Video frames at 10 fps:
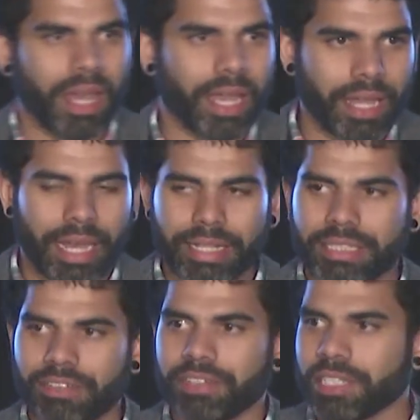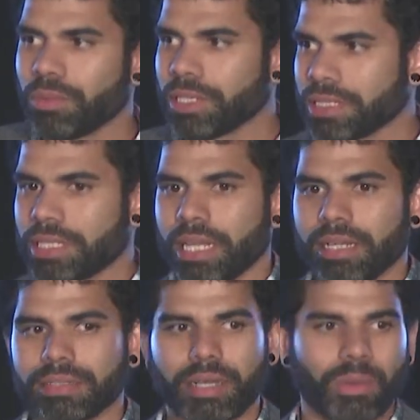And I definitely want to
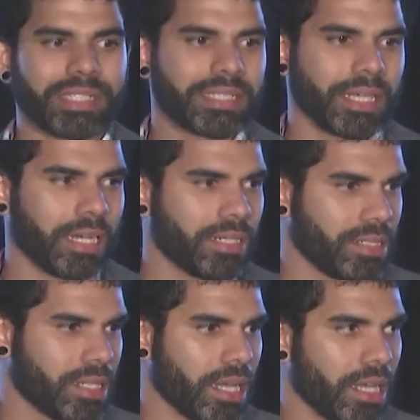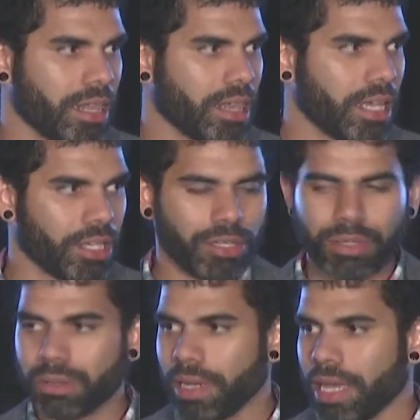take 1 second to say thank
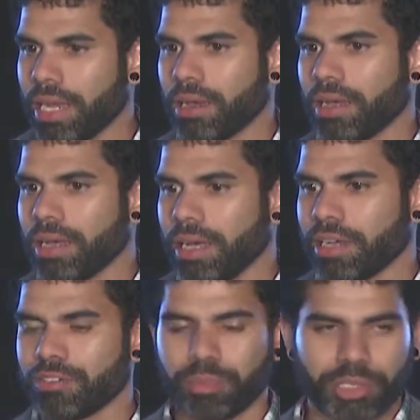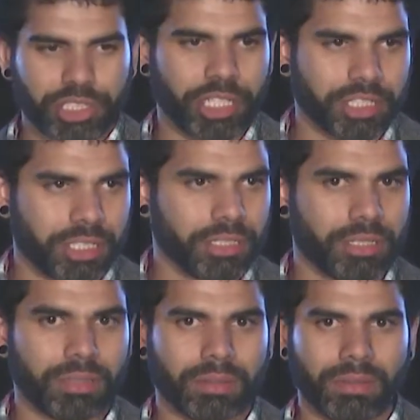you and out of appreciation
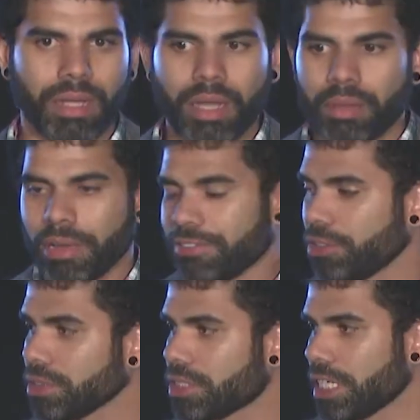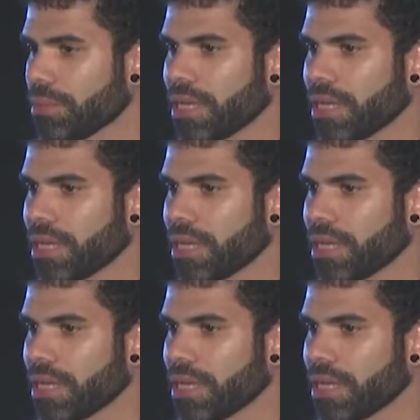to my full team.